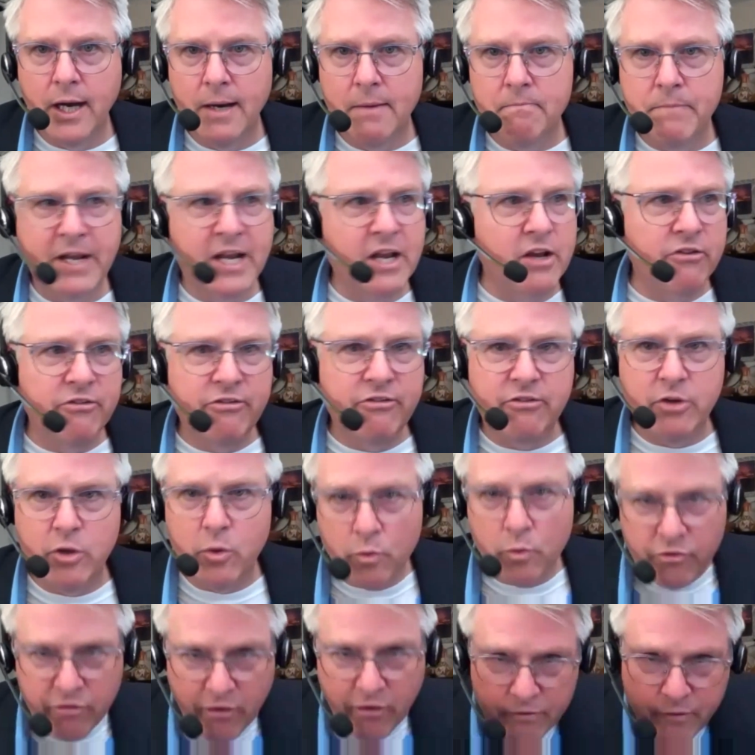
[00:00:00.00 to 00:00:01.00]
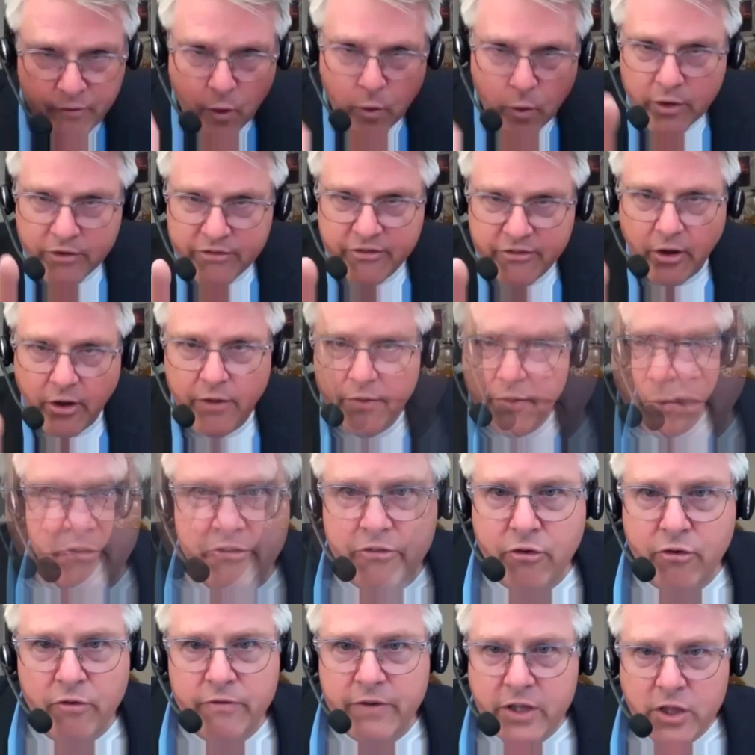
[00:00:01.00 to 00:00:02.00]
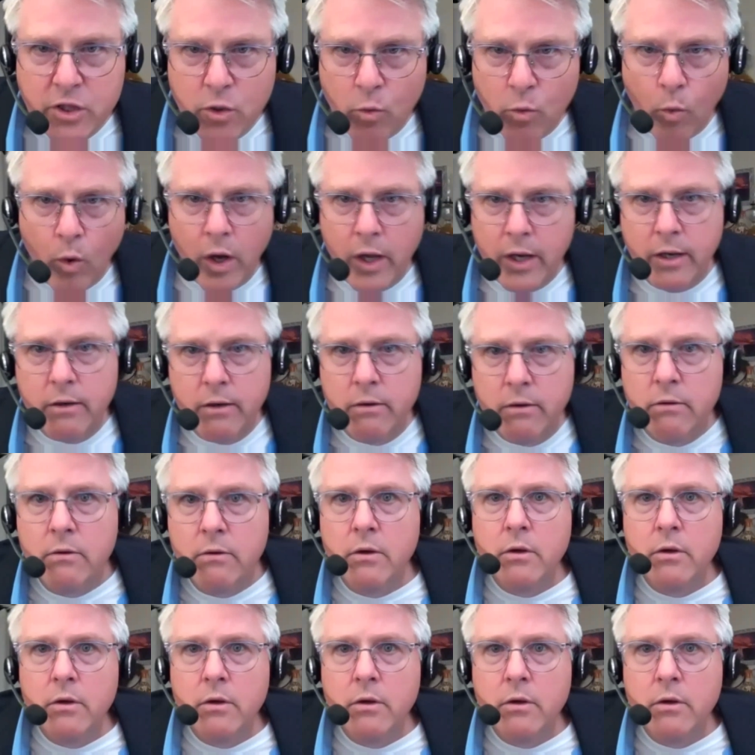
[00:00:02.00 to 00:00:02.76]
because you were so focused on serving the one